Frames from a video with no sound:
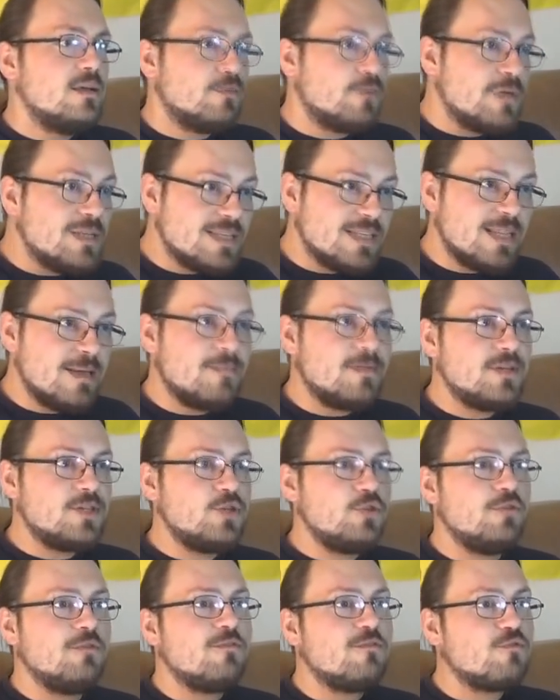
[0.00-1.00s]
Reason number
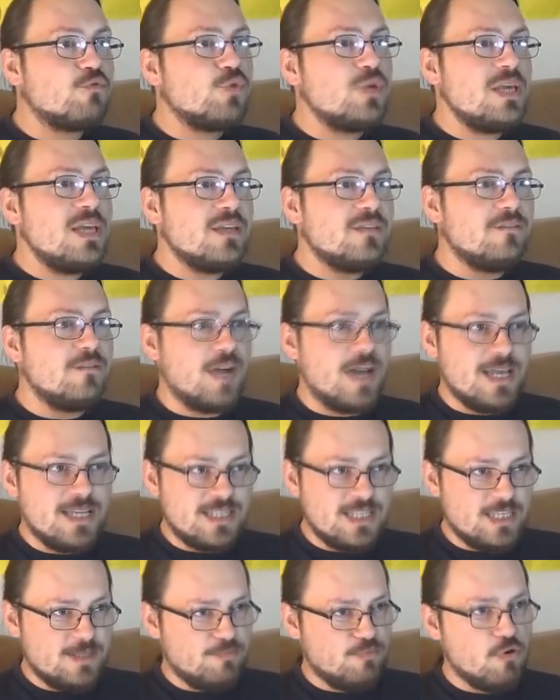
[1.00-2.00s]
2, free
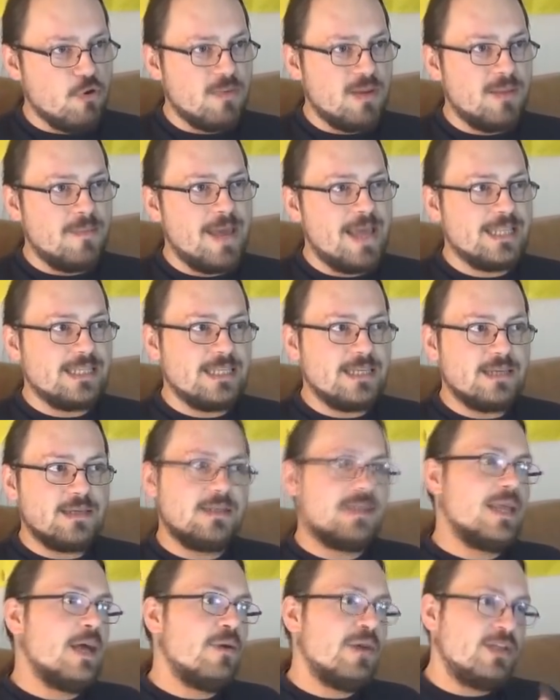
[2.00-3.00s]
advice is
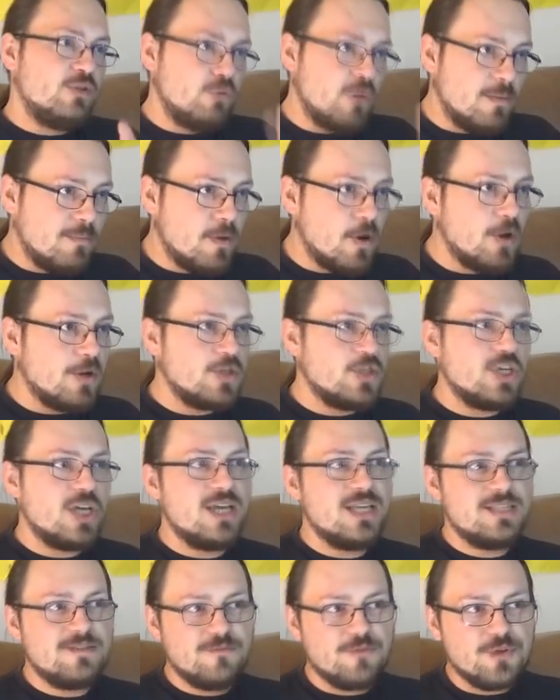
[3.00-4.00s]
problematic. Now, I do
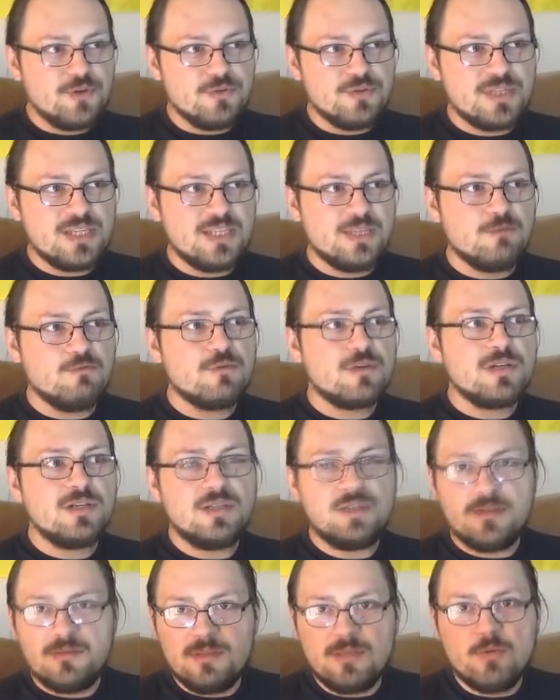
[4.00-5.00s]
apologize for using the
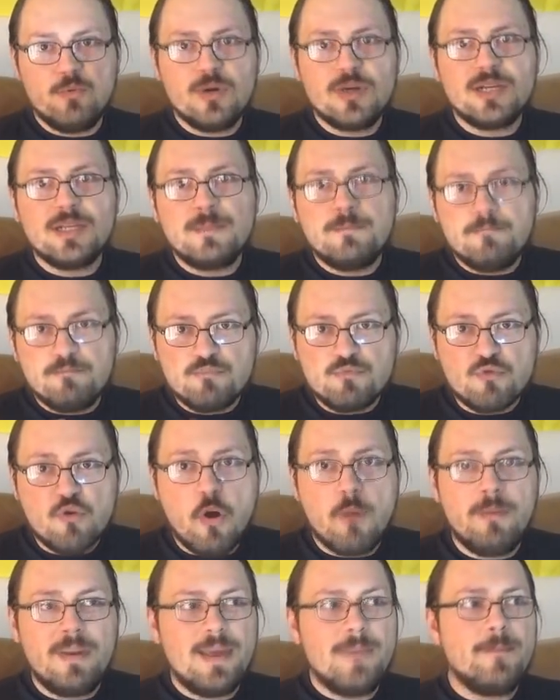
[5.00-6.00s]
word
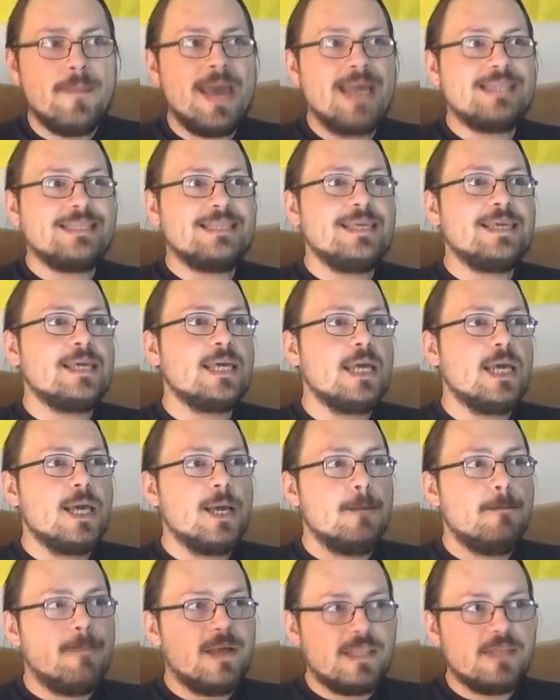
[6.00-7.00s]
problematic,
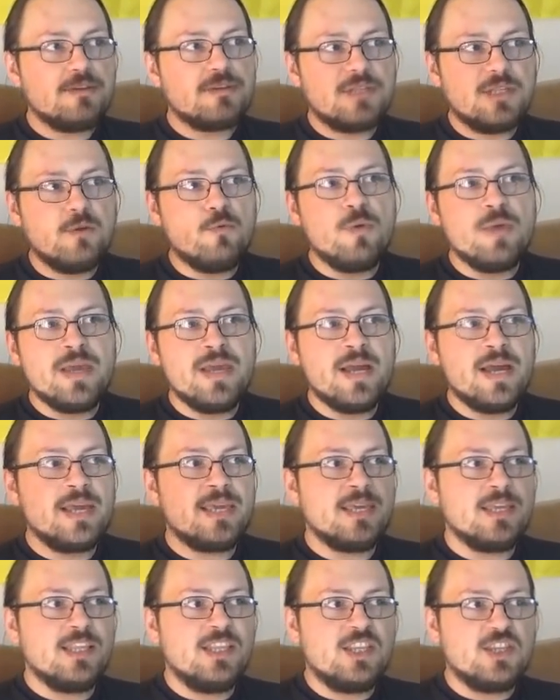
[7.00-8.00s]
but there's no way I
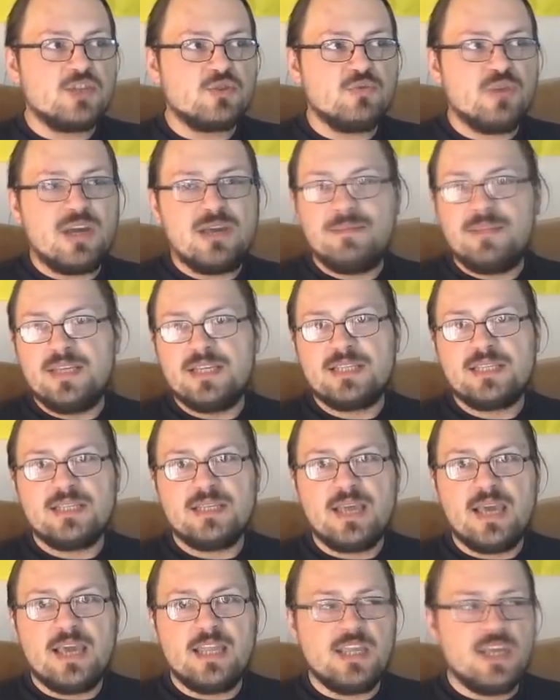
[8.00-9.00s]
can describe this
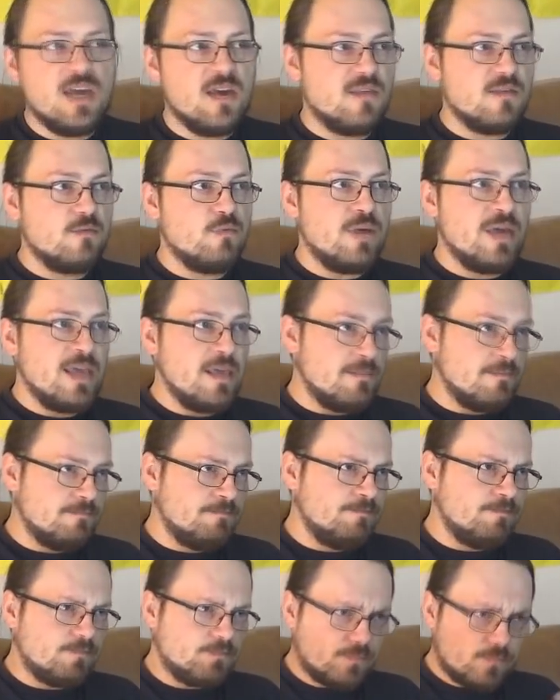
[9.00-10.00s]
any other way.
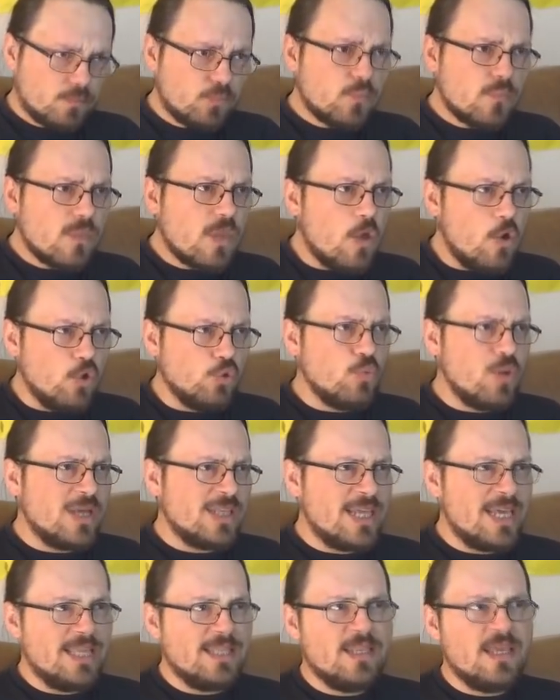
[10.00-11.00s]
On
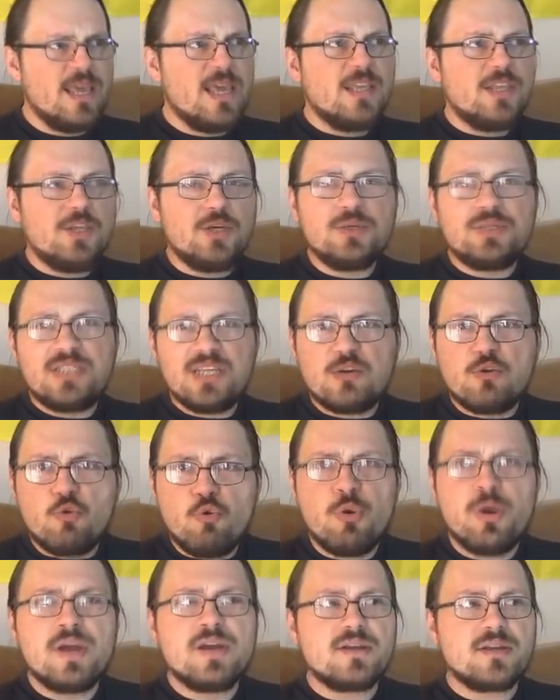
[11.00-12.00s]
one hand, there's a
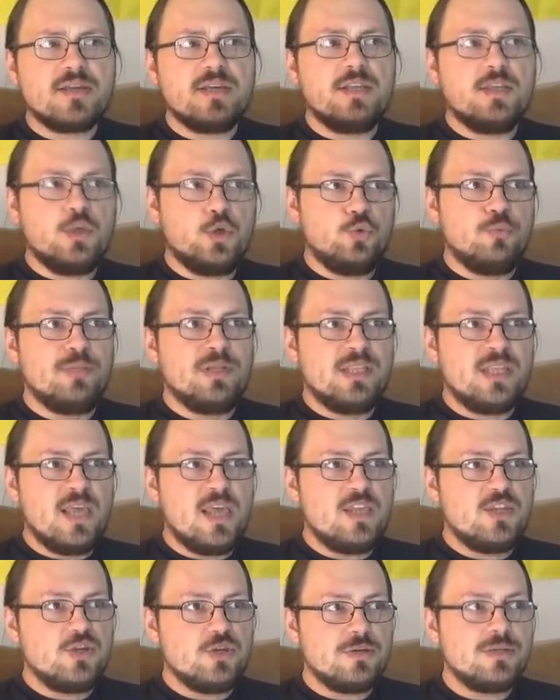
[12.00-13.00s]
quirk in human
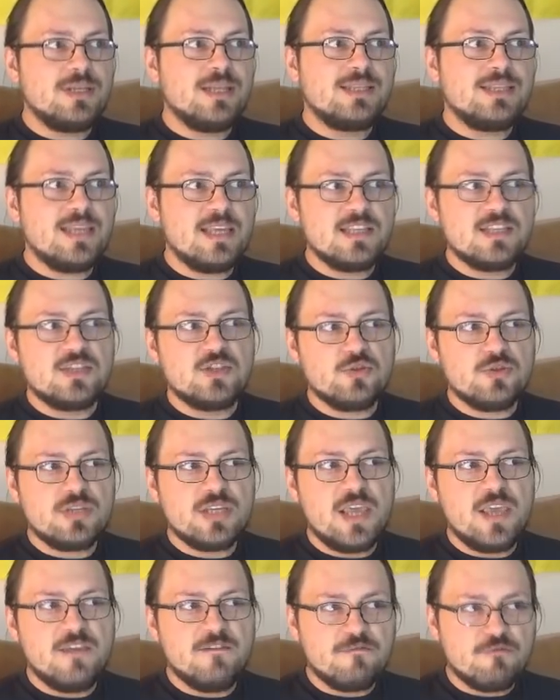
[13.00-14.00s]
nature that tends to
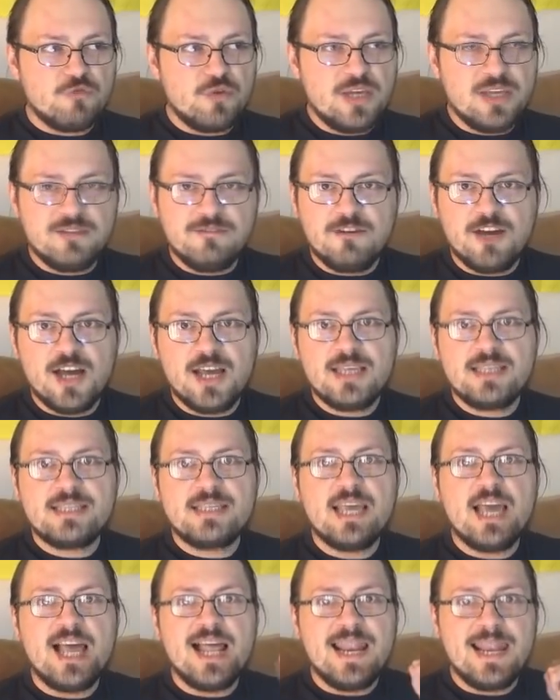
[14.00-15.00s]
take free
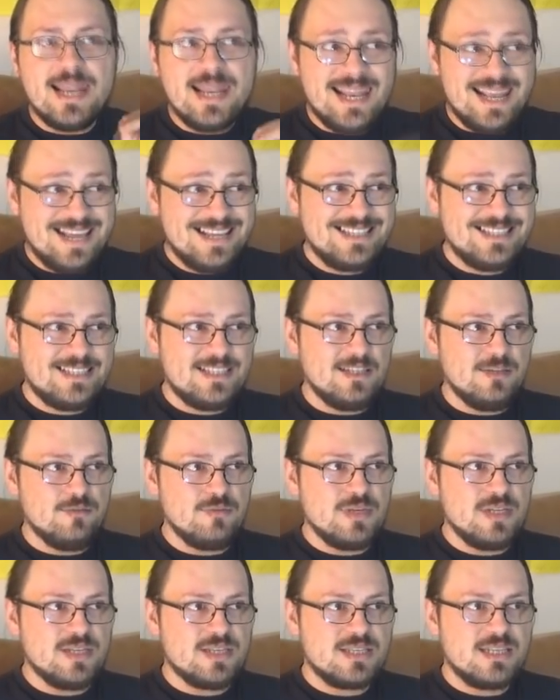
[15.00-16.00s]
advice less
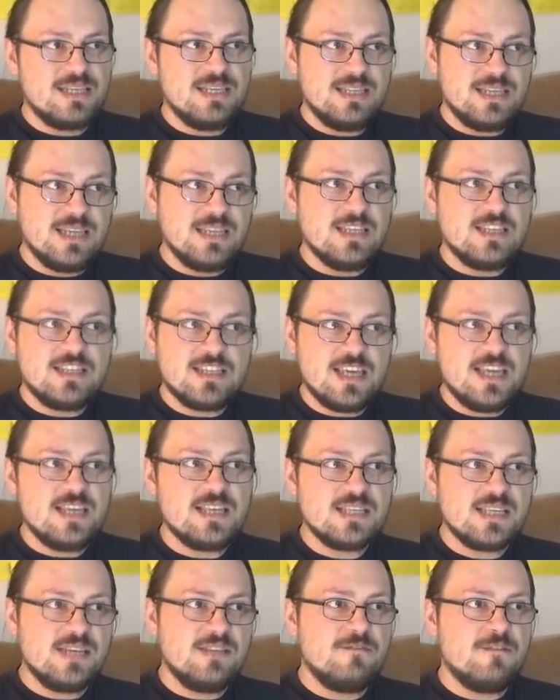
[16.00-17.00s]
seriously than it
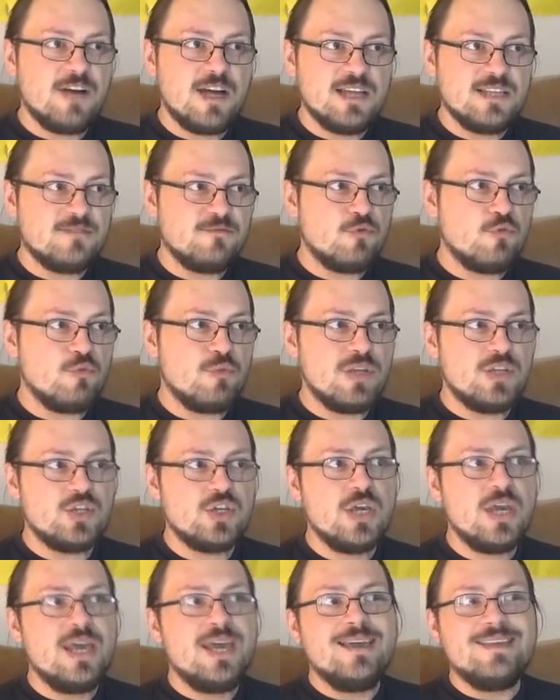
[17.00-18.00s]
takes advice for
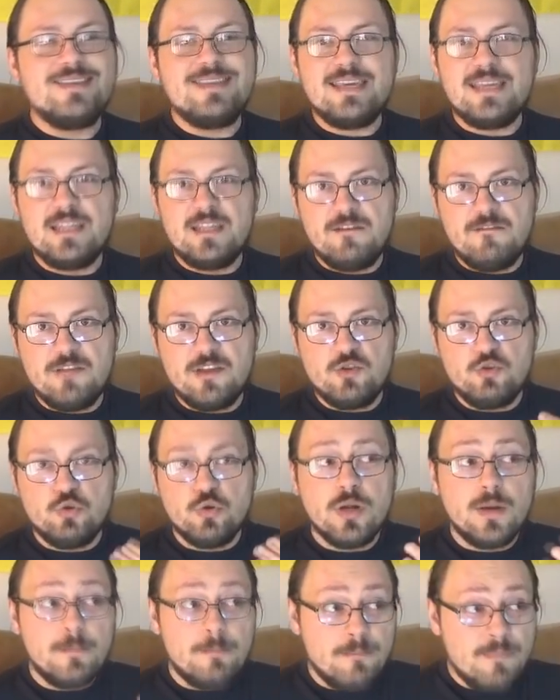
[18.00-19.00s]
which the
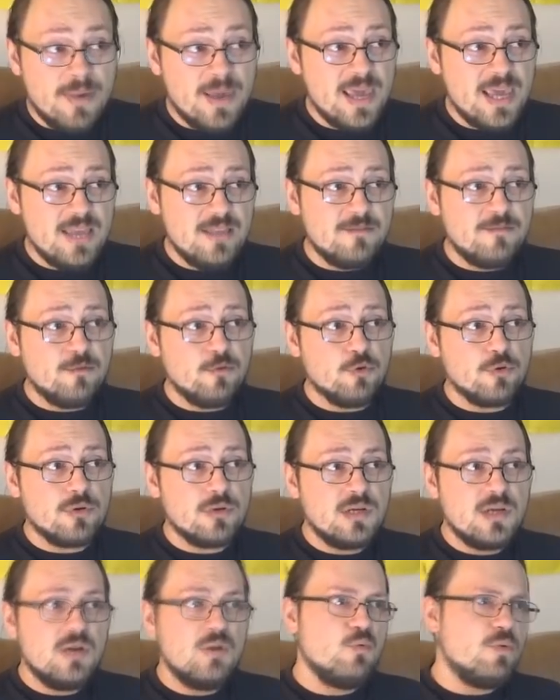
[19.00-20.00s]
individual paid
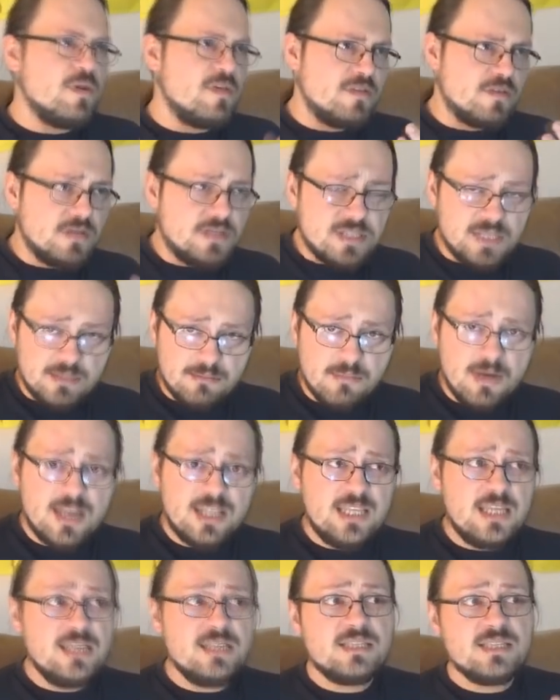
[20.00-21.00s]
for. Whether it's in
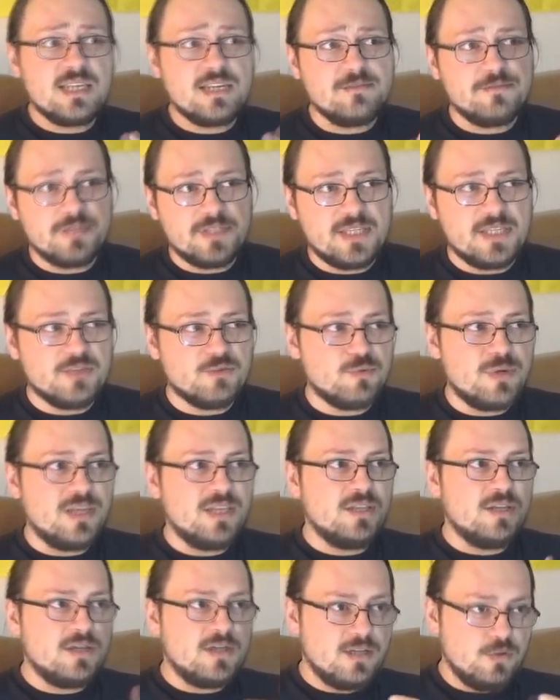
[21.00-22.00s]
money, services
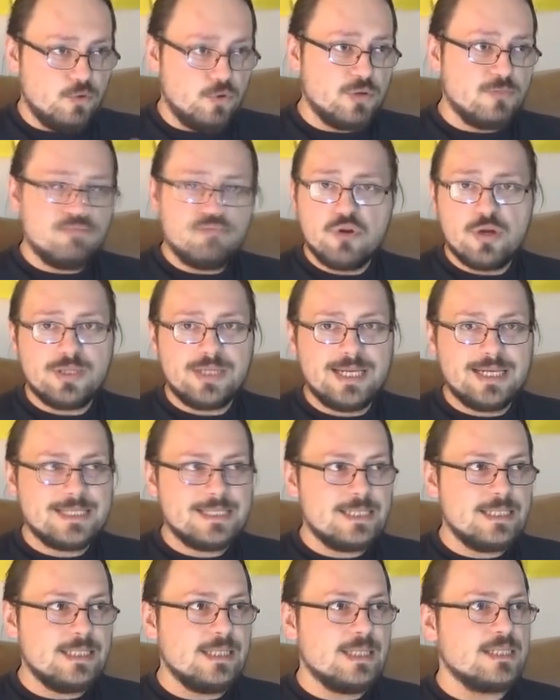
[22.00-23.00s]
rendered, or
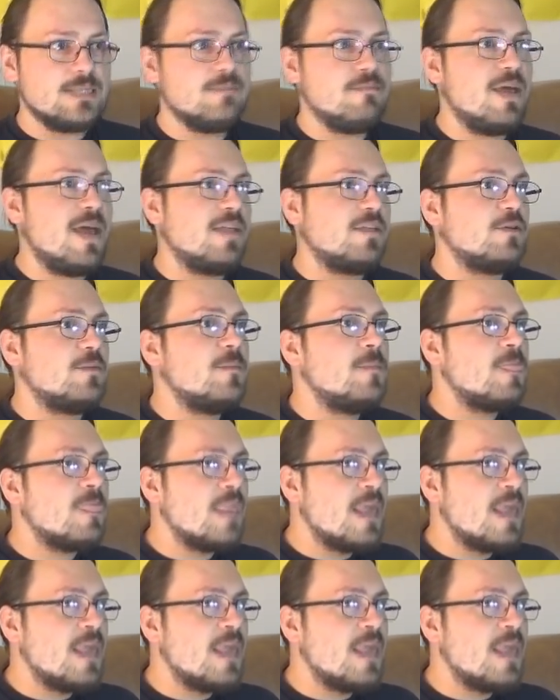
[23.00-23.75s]
products, it doesn't matter.